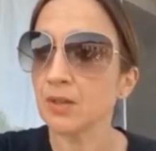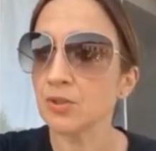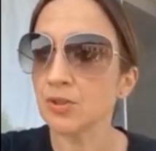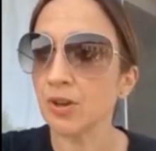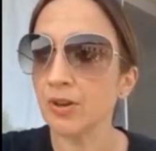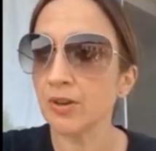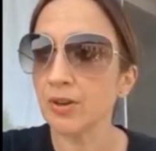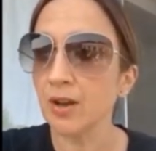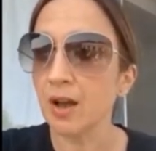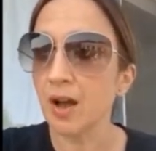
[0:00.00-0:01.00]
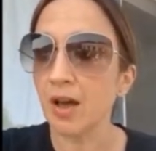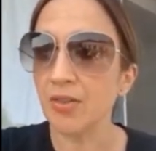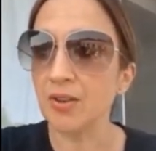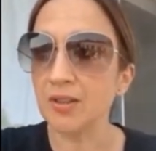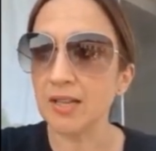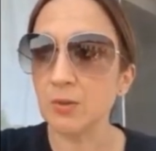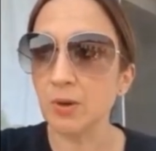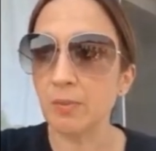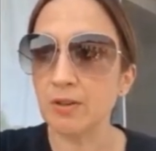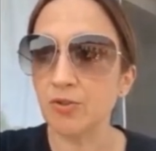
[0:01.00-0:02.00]
So I think that's
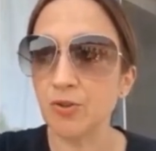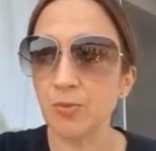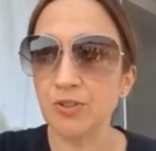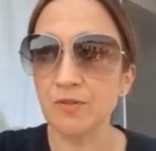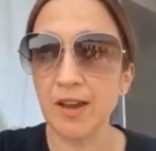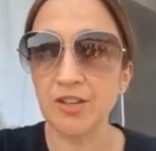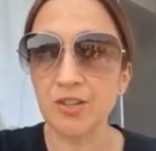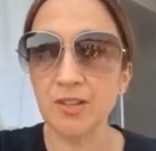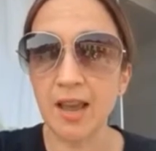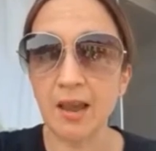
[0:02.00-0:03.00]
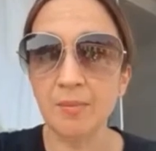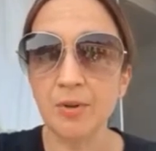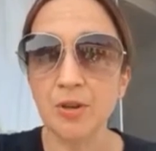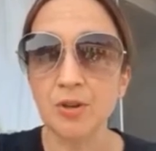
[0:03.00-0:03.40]
where my true motivation came,